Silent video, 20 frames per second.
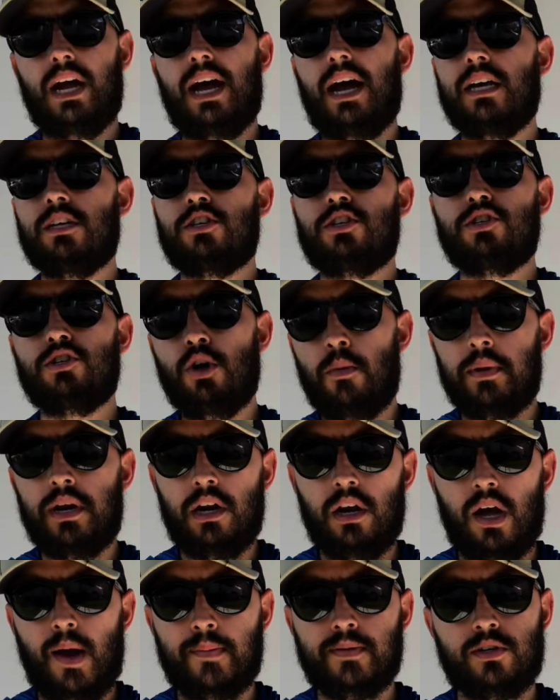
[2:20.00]
it has so many
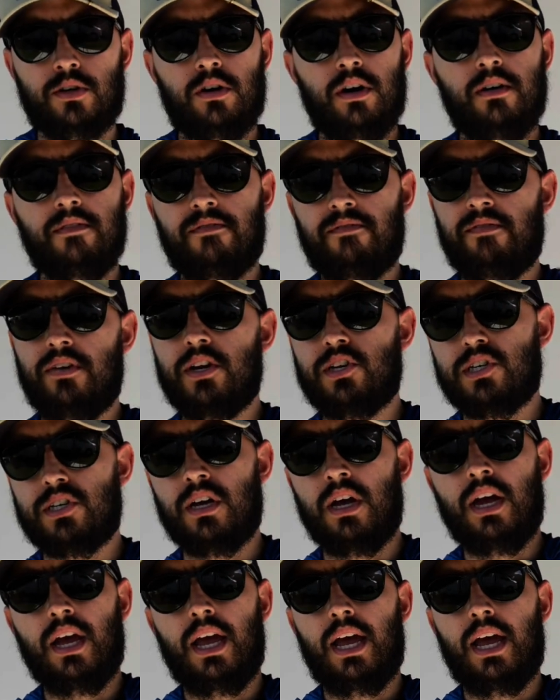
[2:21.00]
lobster and fish